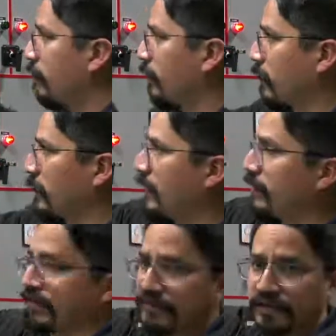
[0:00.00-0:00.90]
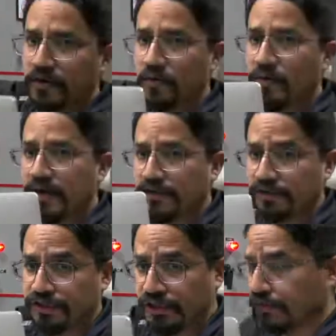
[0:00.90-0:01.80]
from either TICO 1 or
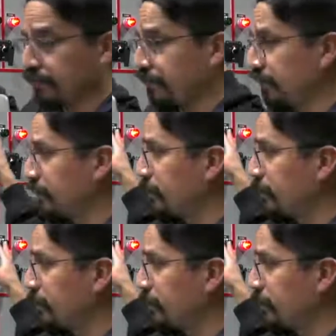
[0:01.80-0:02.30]
TICO 2.